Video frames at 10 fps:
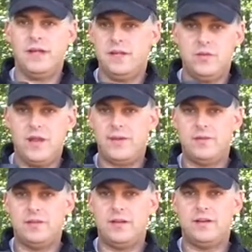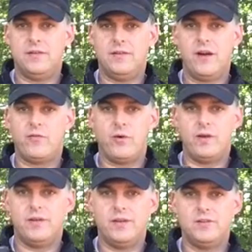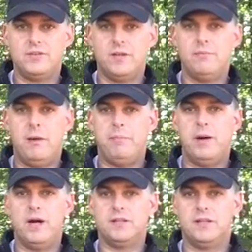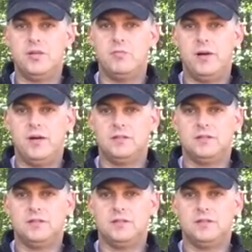you name it, they're everywhere. You get $1 to $2.